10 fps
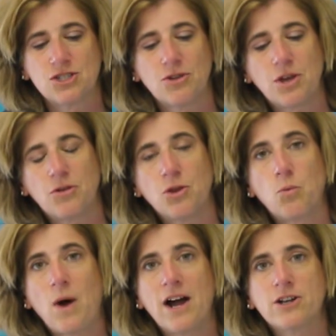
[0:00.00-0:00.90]
so that the
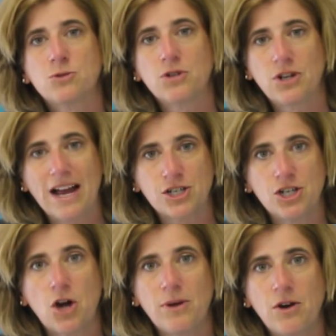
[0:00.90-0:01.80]
wires would
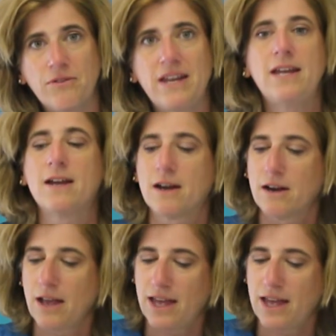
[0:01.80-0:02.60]
actually go in over here,